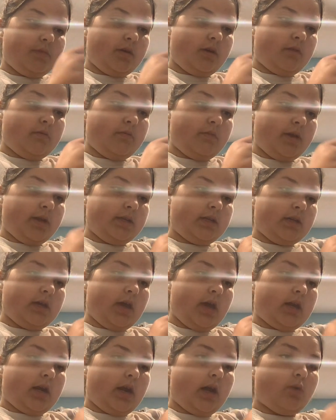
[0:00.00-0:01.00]
done painting
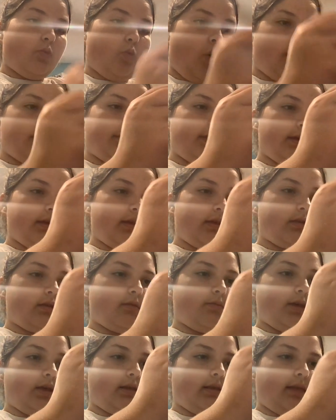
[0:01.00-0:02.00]
it. And I want this to
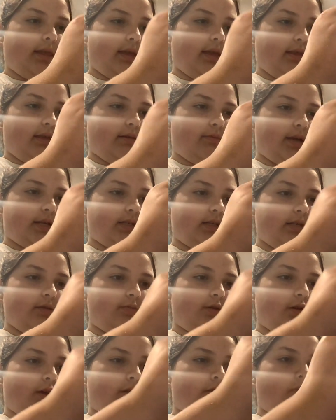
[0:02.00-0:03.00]
be slightly messy,
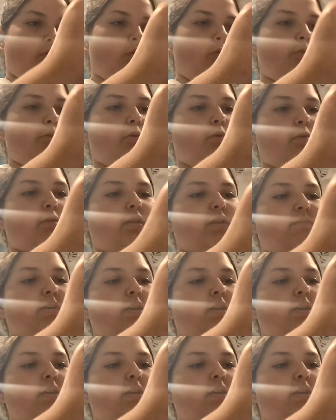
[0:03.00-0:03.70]
because the whole point of